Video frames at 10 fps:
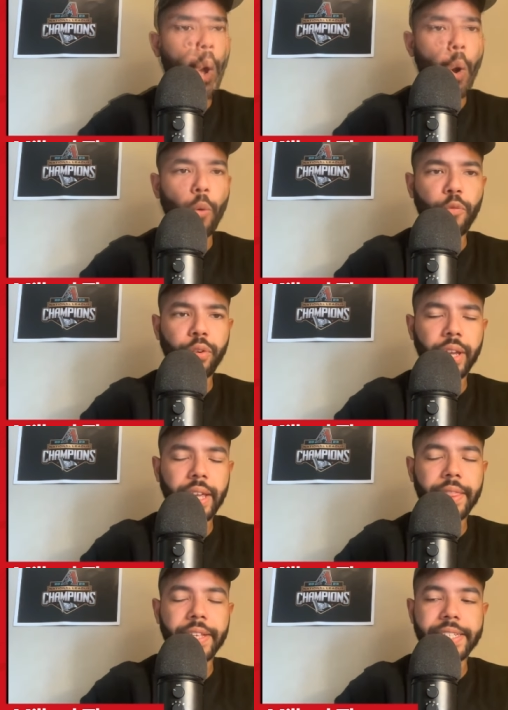
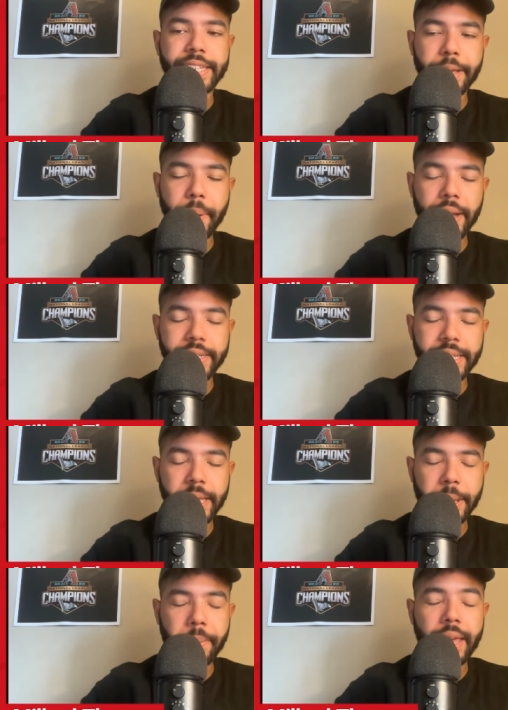Hopefully, this D-backs
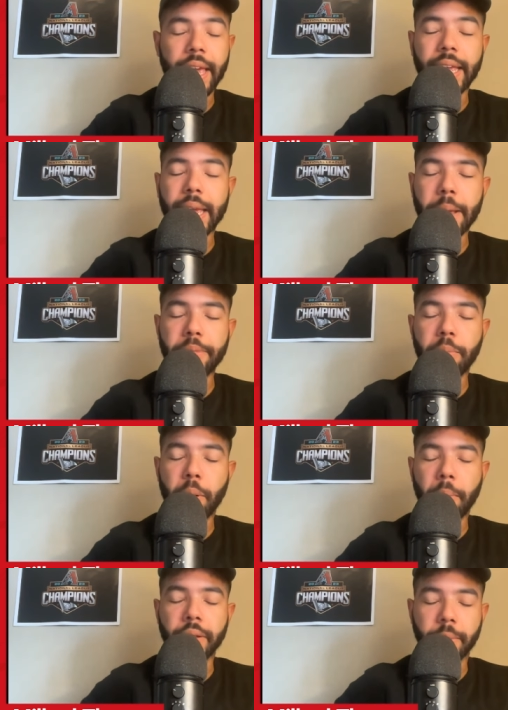team can keep the
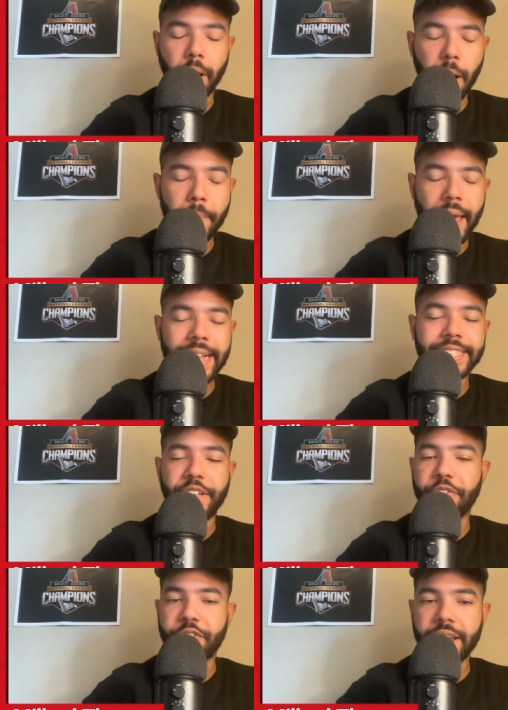momentum up as
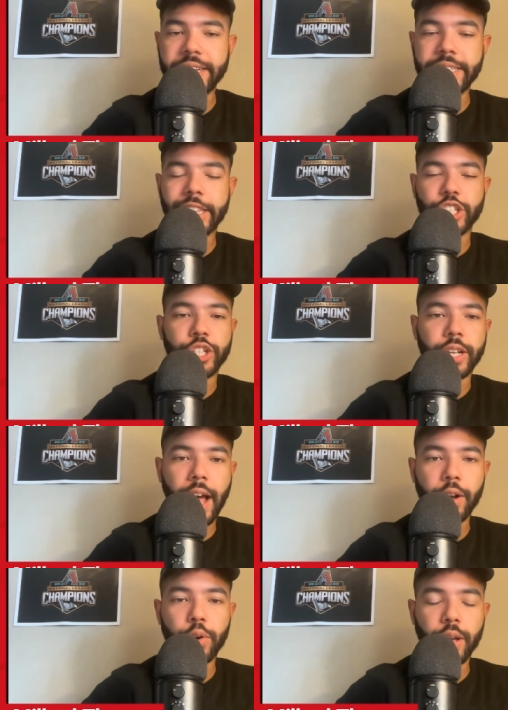they face the
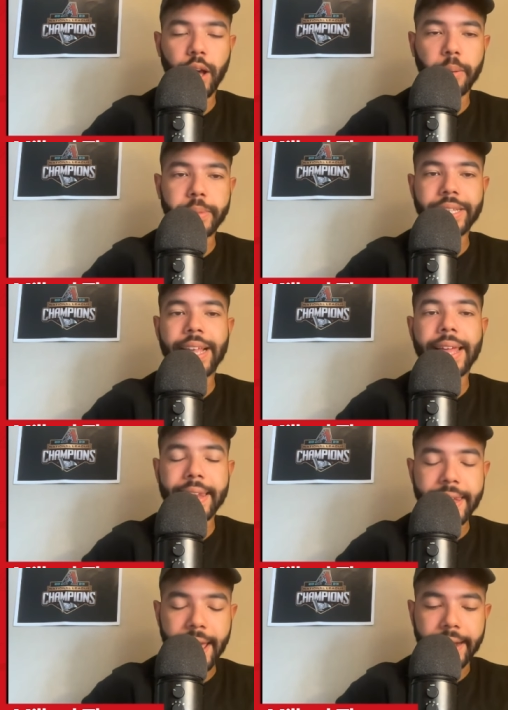Chicago Cubs
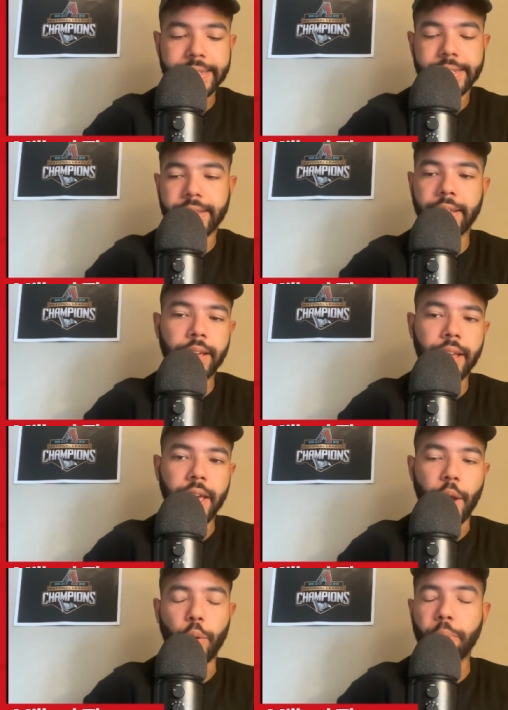next.
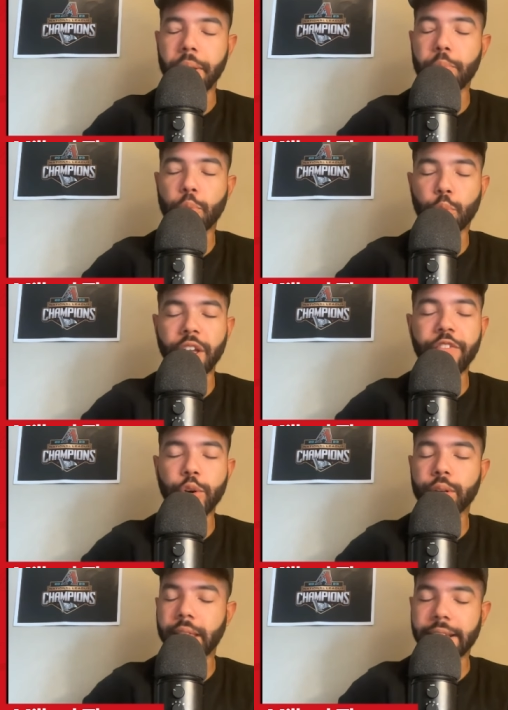And we'll be
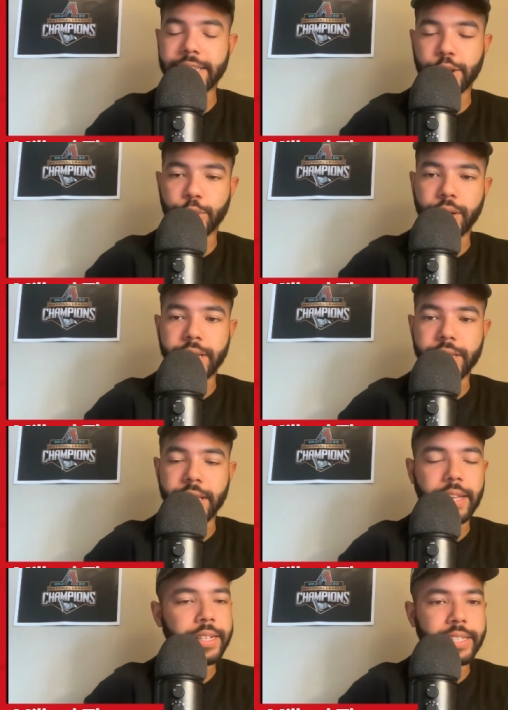previewing that series
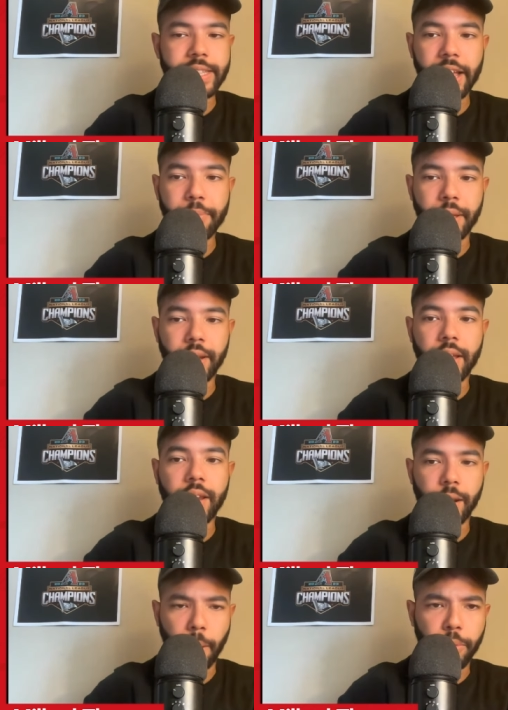in segment
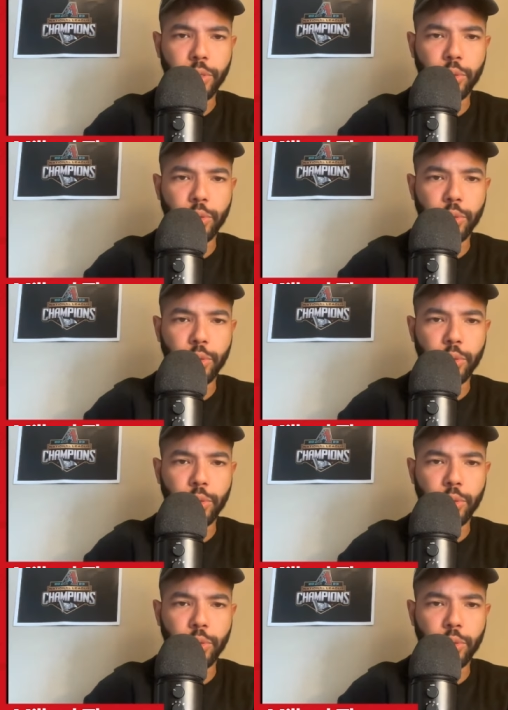number